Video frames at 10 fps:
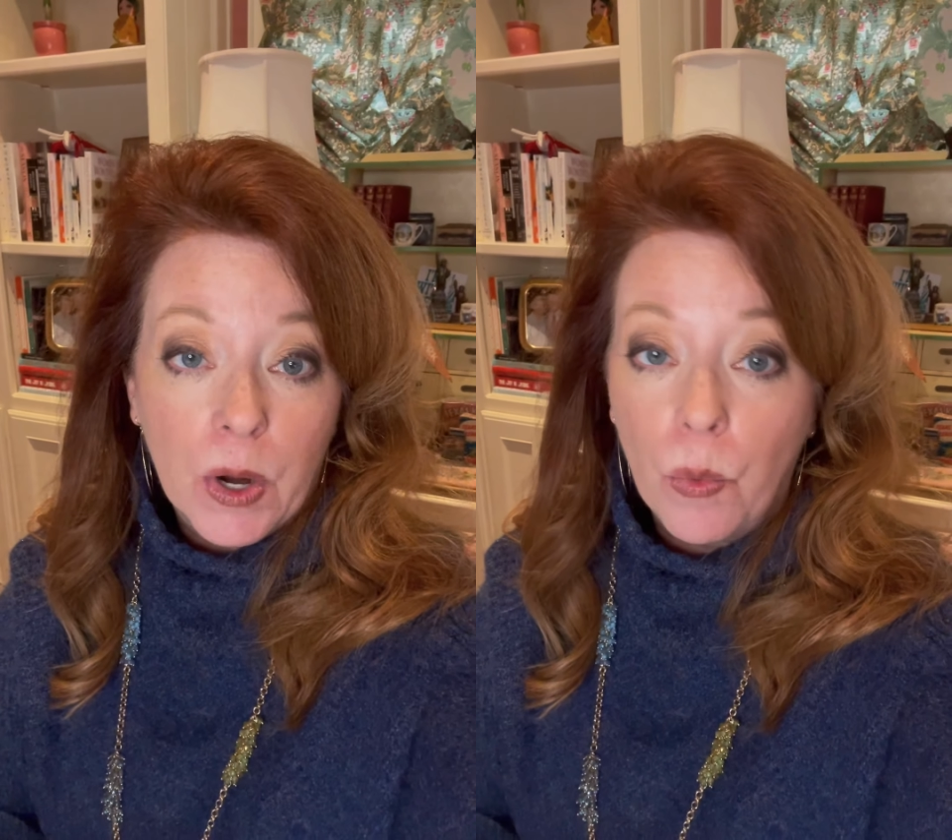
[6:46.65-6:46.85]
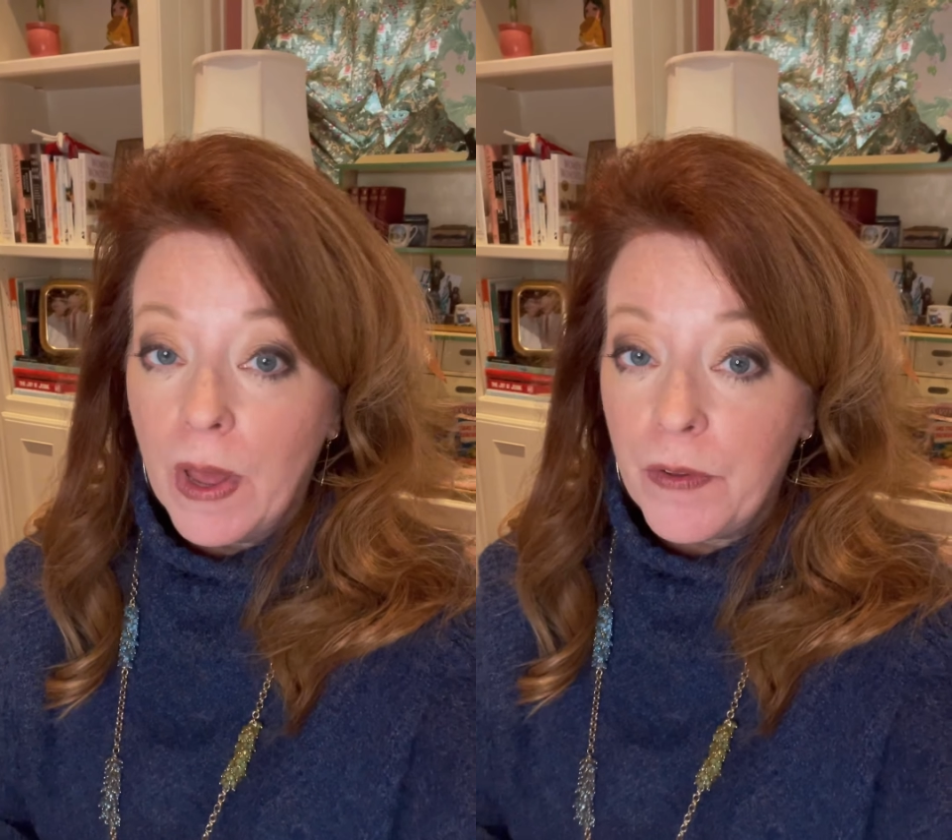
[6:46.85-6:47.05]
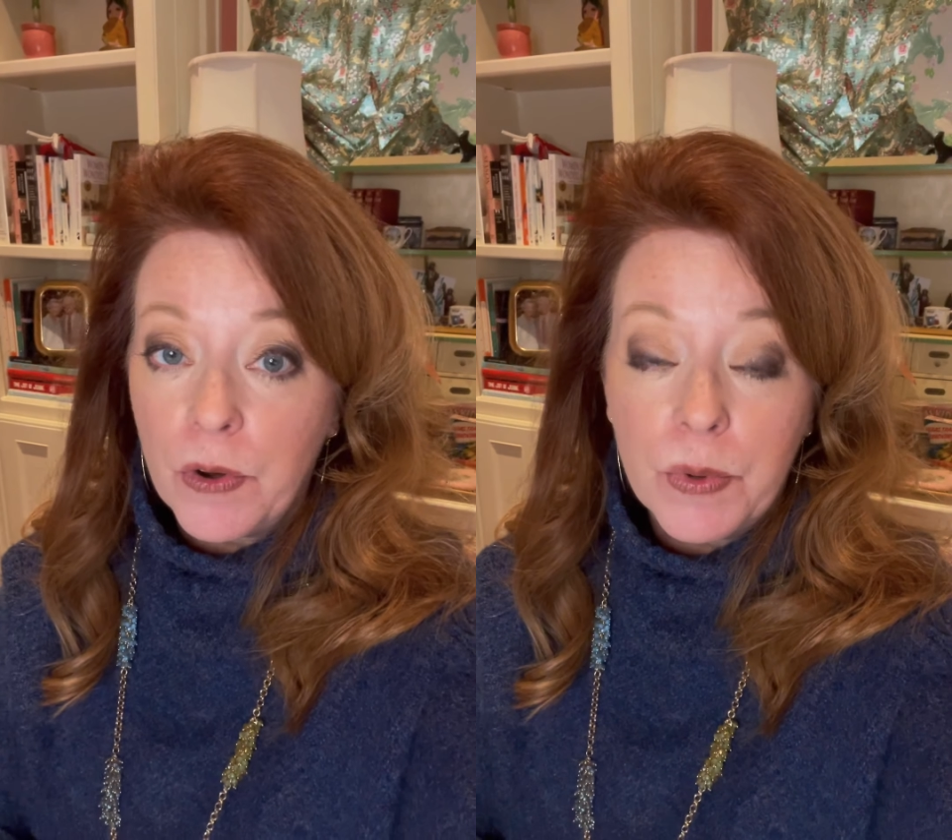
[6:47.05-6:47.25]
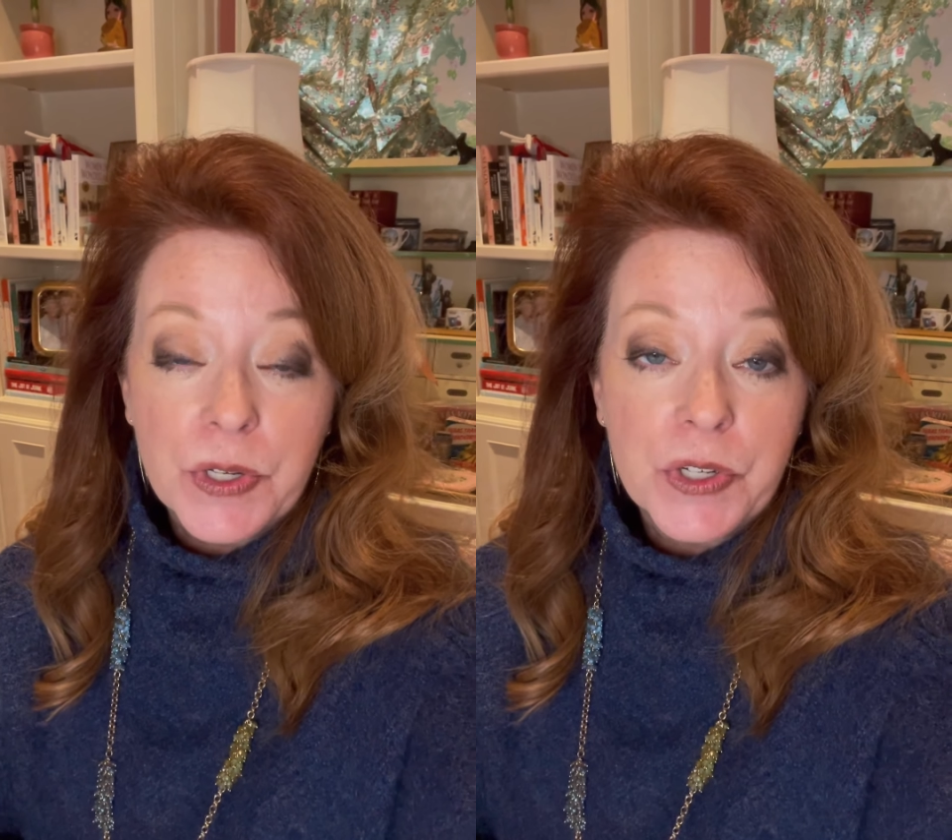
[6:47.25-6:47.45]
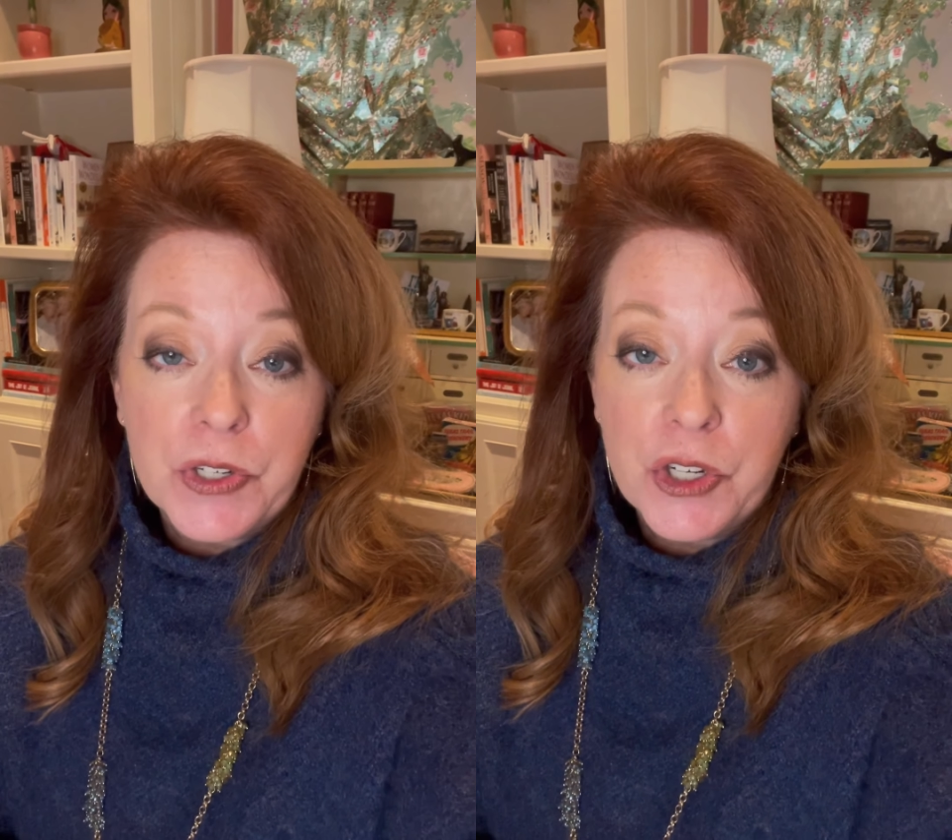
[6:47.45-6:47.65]
whether it
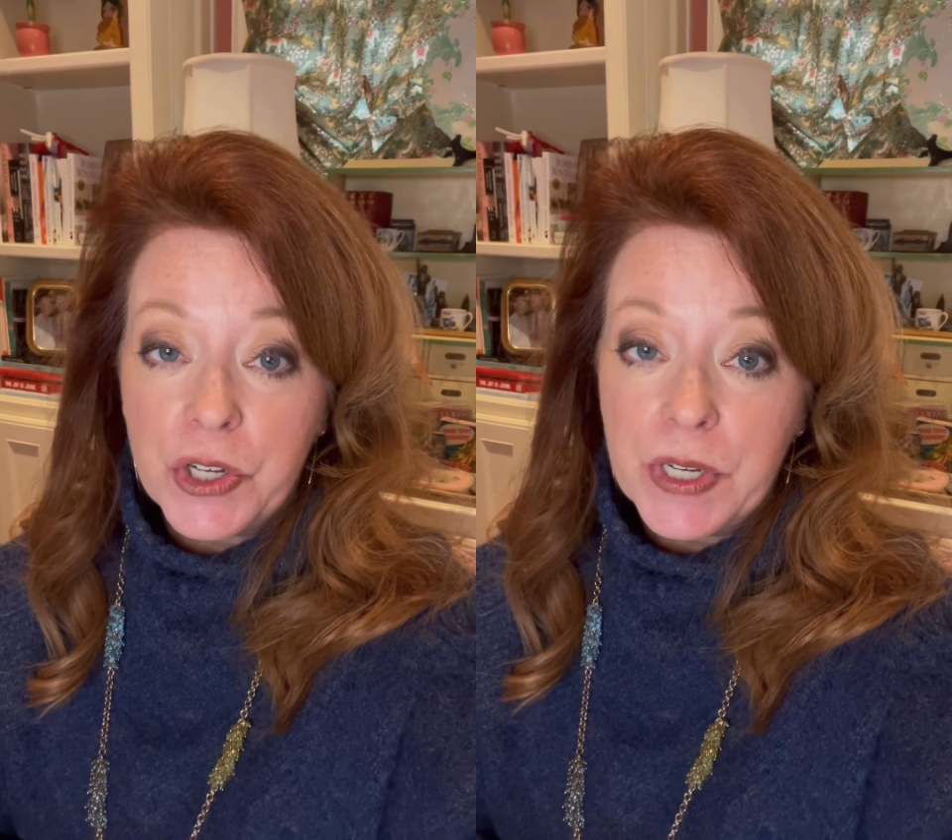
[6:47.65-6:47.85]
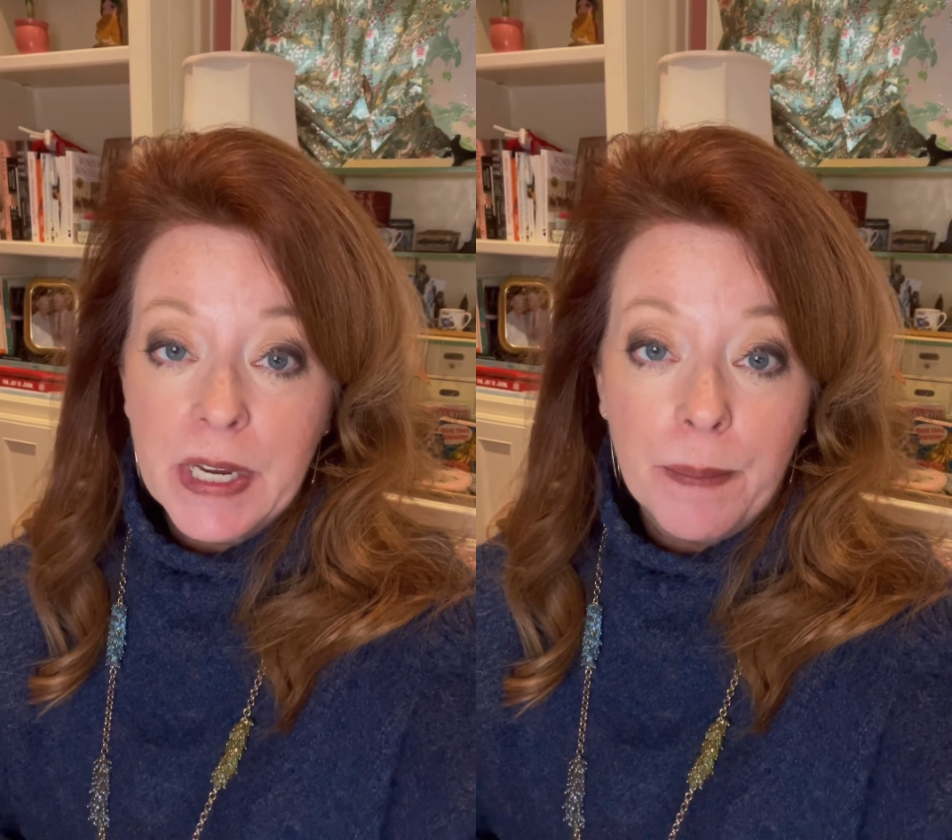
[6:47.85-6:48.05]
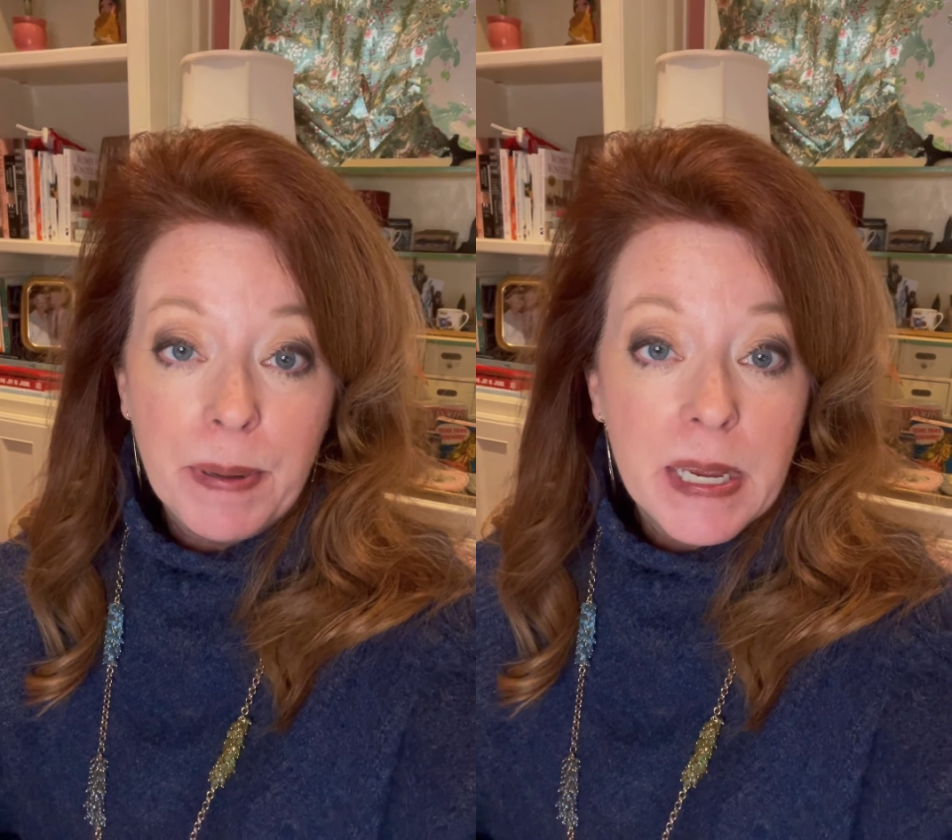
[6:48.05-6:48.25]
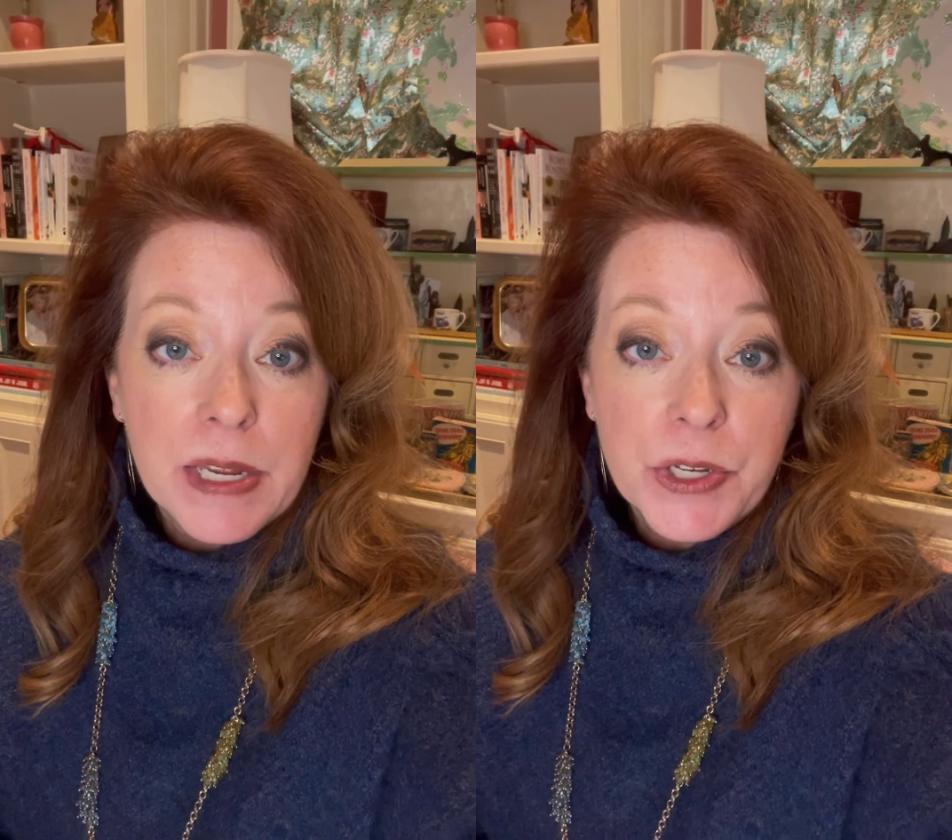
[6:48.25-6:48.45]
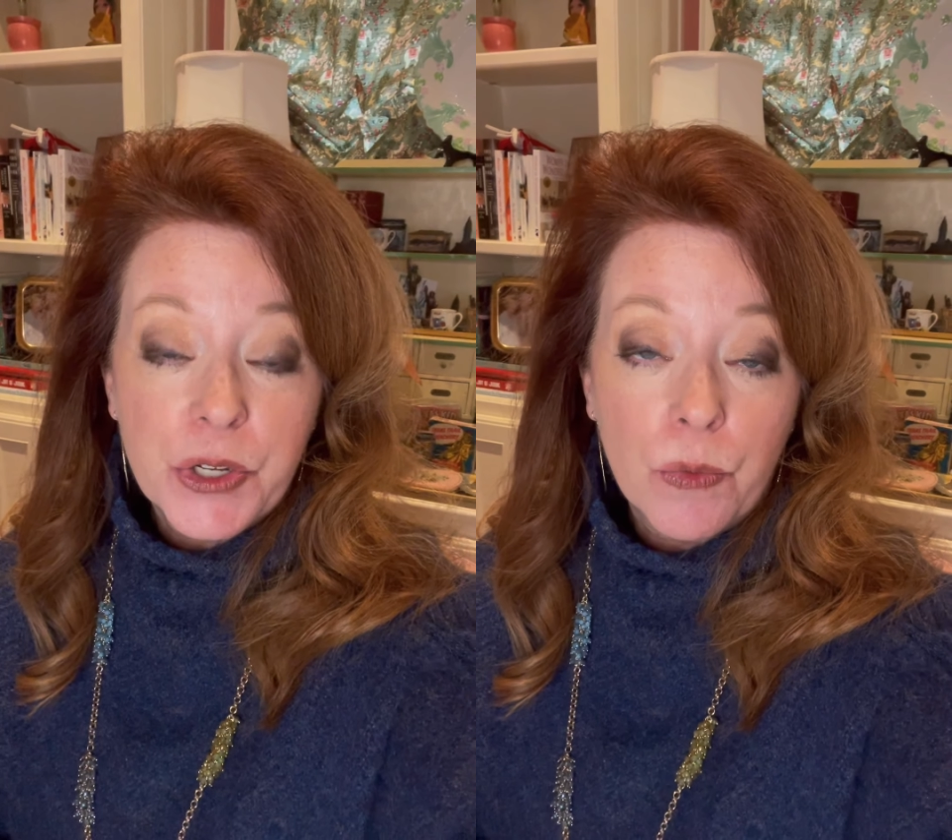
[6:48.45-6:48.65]
was just in a piece